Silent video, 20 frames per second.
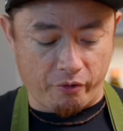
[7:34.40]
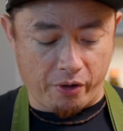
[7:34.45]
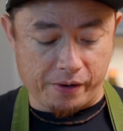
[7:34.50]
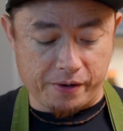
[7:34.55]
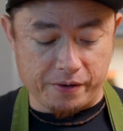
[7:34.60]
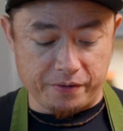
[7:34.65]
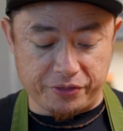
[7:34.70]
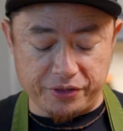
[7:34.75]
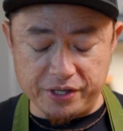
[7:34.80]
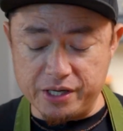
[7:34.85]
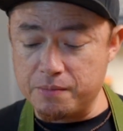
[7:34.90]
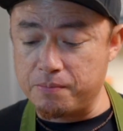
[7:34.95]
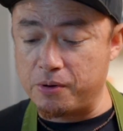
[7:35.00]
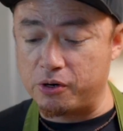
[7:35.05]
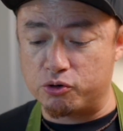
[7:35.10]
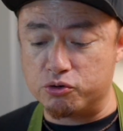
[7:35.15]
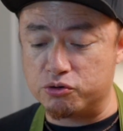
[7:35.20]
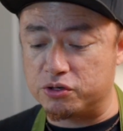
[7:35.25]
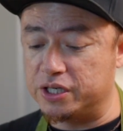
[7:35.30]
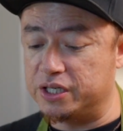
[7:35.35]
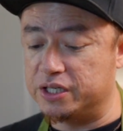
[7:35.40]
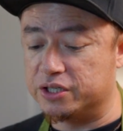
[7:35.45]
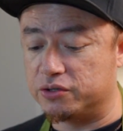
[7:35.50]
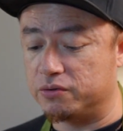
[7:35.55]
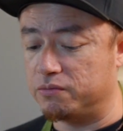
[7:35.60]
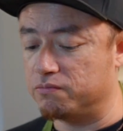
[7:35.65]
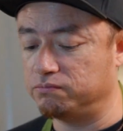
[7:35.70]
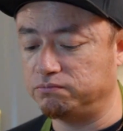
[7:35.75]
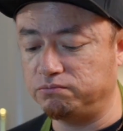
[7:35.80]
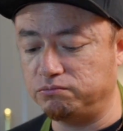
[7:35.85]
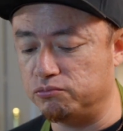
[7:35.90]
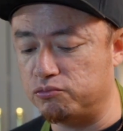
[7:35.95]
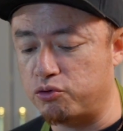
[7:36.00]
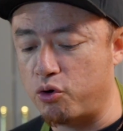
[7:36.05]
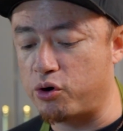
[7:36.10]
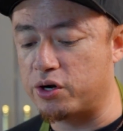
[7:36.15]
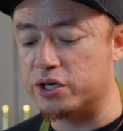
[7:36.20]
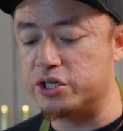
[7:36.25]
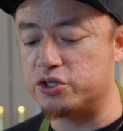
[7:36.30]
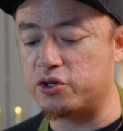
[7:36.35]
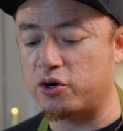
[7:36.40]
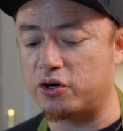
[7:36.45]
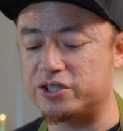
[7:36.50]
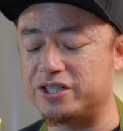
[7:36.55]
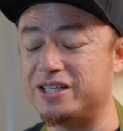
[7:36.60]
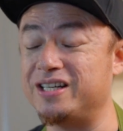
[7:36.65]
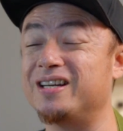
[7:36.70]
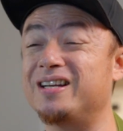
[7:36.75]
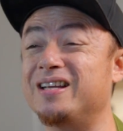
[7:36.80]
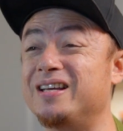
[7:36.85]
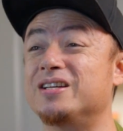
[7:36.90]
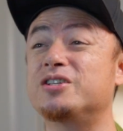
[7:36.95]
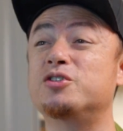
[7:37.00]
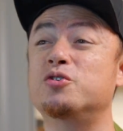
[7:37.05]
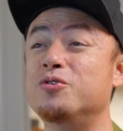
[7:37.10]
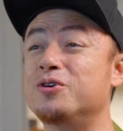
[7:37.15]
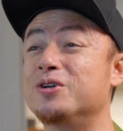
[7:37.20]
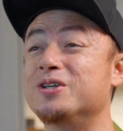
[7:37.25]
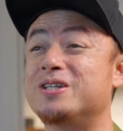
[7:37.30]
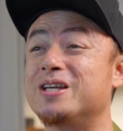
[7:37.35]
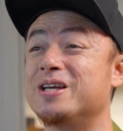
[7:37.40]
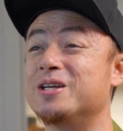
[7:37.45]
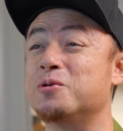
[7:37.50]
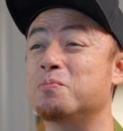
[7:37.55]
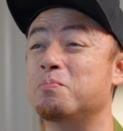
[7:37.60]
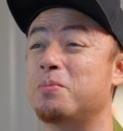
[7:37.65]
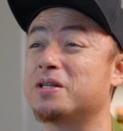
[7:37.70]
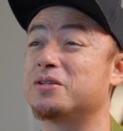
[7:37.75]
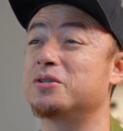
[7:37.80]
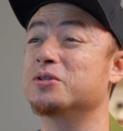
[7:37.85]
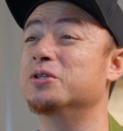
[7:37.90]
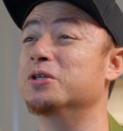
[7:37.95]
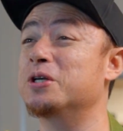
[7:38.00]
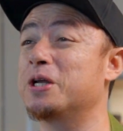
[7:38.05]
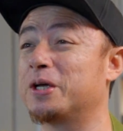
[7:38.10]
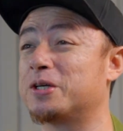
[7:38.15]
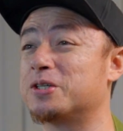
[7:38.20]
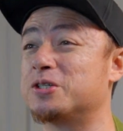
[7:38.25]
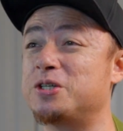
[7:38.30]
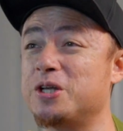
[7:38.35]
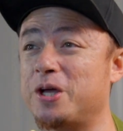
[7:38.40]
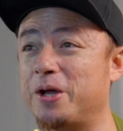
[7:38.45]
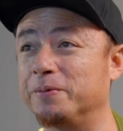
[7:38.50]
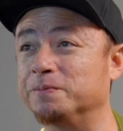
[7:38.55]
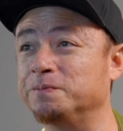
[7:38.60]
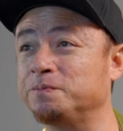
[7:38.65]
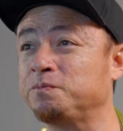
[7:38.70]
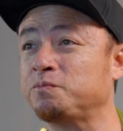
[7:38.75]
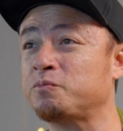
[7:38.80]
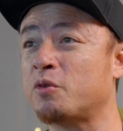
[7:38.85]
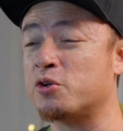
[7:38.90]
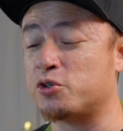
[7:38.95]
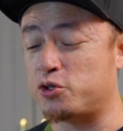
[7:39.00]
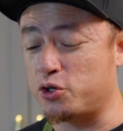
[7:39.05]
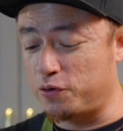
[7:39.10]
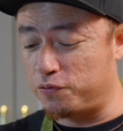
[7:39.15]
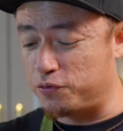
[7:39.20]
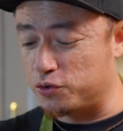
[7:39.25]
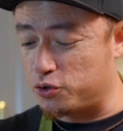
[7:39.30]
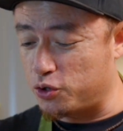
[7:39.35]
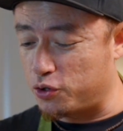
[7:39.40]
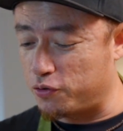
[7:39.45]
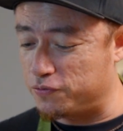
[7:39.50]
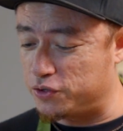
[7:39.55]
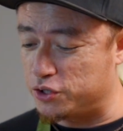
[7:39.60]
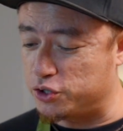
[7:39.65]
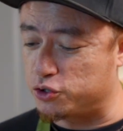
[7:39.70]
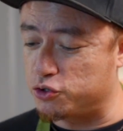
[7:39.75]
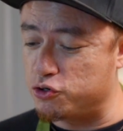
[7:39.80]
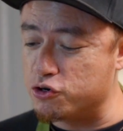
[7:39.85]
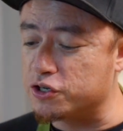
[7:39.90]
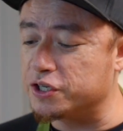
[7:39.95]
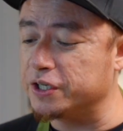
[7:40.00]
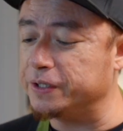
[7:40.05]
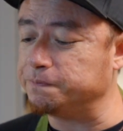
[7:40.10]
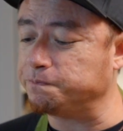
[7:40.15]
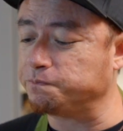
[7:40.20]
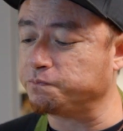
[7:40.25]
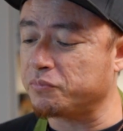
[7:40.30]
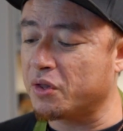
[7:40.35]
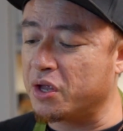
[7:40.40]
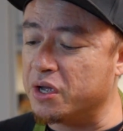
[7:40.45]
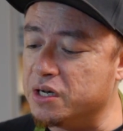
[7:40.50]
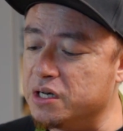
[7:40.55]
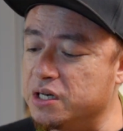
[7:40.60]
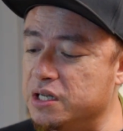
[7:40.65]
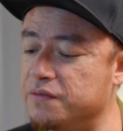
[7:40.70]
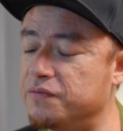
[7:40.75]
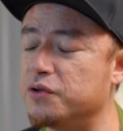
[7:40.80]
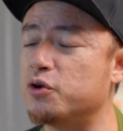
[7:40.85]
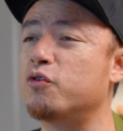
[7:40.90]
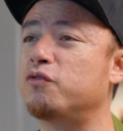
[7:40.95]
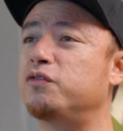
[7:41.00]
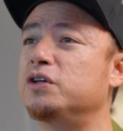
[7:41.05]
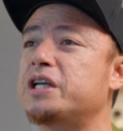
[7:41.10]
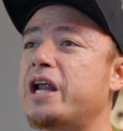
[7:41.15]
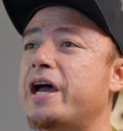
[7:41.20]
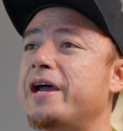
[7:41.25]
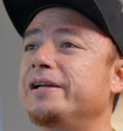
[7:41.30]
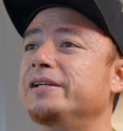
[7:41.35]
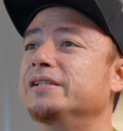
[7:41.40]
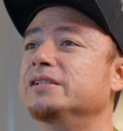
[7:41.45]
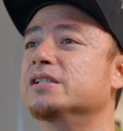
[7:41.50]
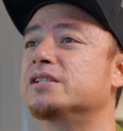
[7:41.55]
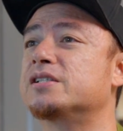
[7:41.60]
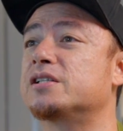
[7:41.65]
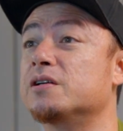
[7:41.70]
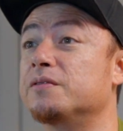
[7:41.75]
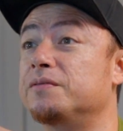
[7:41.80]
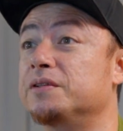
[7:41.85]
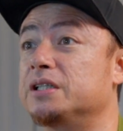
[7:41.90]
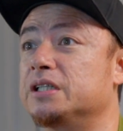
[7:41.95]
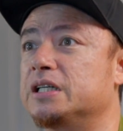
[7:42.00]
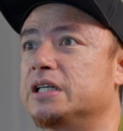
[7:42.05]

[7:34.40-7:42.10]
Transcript: And the thing about cooking is Rogan Josh, it is going to taste better the next day. So if you sort of just cook it, leave it overnight and serve it the